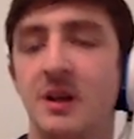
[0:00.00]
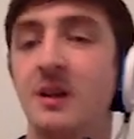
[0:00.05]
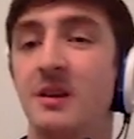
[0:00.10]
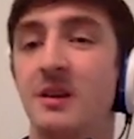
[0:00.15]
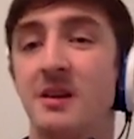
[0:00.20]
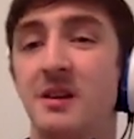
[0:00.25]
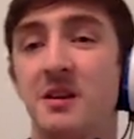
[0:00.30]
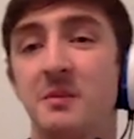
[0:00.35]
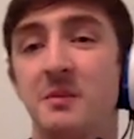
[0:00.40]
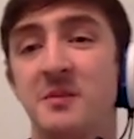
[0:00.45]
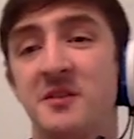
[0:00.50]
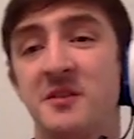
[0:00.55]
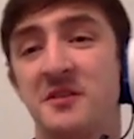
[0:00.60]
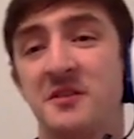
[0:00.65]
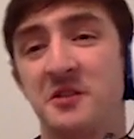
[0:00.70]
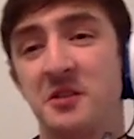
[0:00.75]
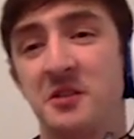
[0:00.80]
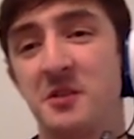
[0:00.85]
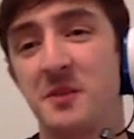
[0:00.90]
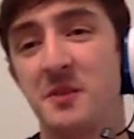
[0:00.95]
Oh, misses
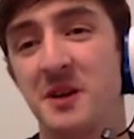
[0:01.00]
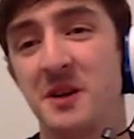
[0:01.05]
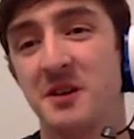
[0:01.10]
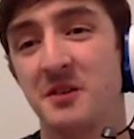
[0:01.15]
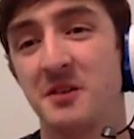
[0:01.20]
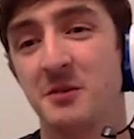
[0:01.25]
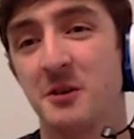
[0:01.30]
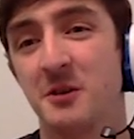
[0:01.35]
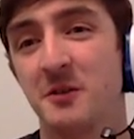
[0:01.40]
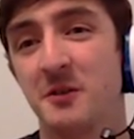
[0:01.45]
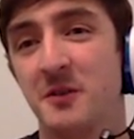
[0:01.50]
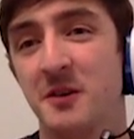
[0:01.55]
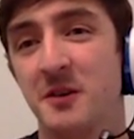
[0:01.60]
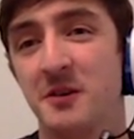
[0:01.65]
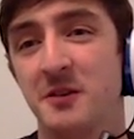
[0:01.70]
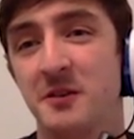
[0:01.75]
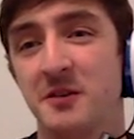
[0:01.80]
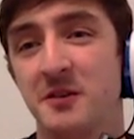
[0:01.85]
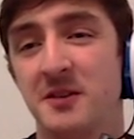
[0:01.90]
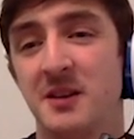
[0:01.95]
another bait as well, fair
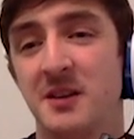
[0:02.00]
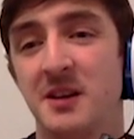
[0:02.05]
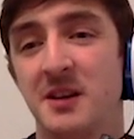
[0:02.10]
enough.